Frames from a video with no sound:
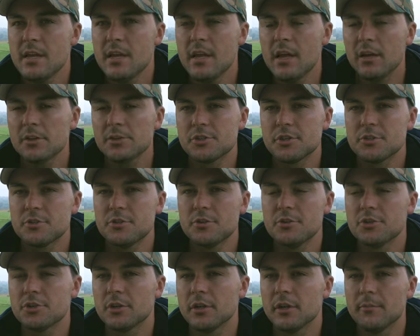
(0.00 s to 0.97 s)
Yeah,
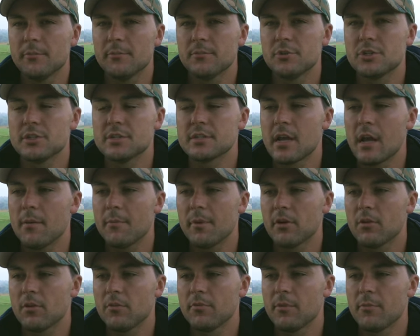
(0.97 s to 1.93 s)
Chatouche, she's
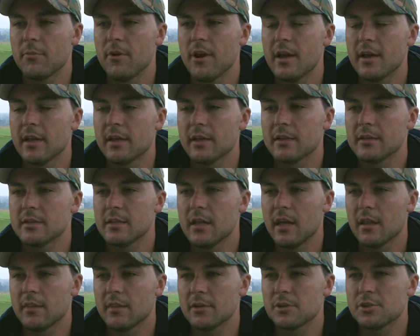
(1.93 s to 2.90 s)
coming off a break, and
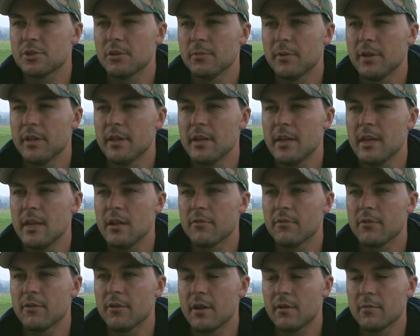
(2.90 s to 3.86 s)
I think she'll be in need of
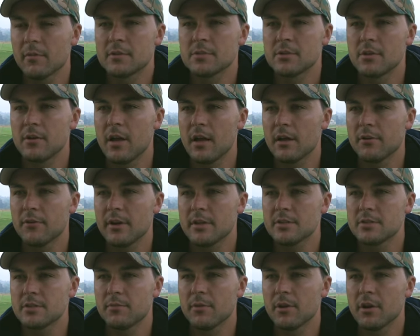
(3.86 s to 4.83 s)
the run. It's a right
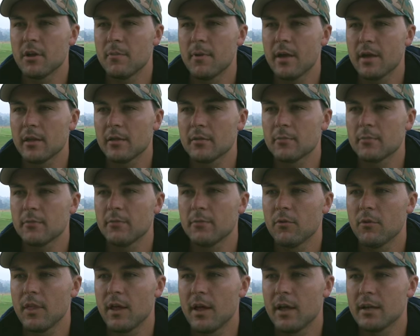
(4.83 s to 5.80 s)
race to bring her back in
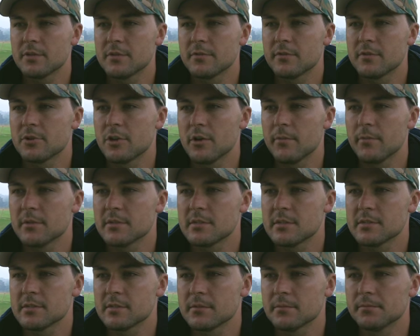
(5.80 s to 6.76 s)
before the heart of the Joburg
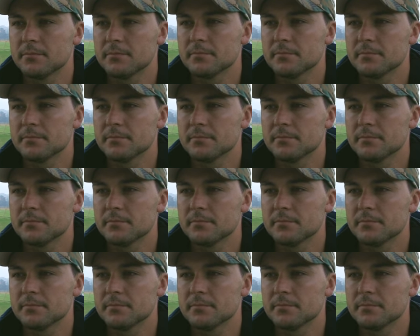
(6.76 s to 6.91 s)
season.